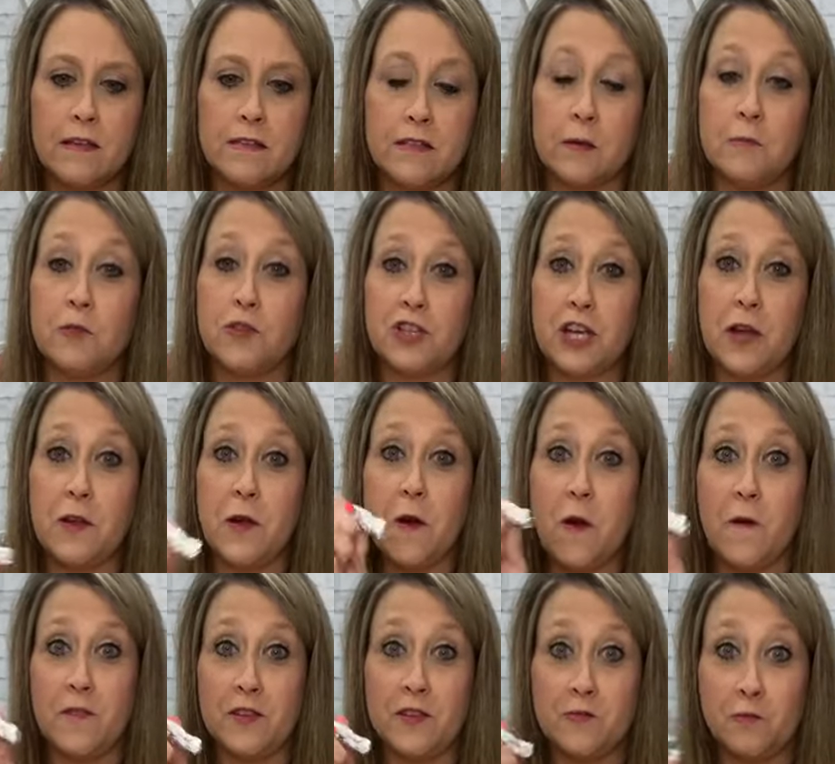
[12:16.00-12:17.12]
So I'm gonna show y'all
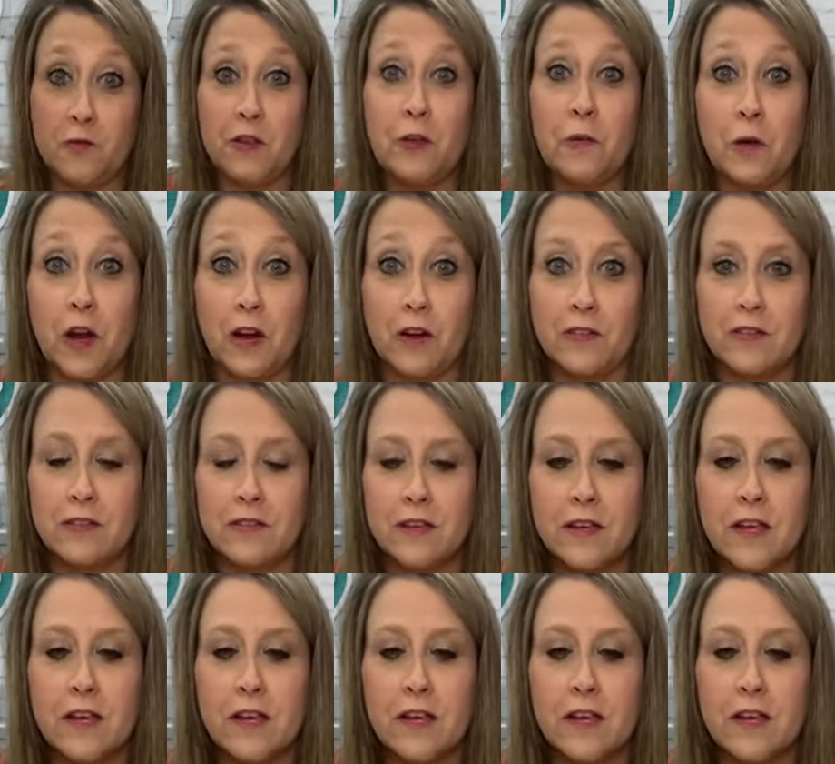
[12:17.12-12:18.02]
this really works.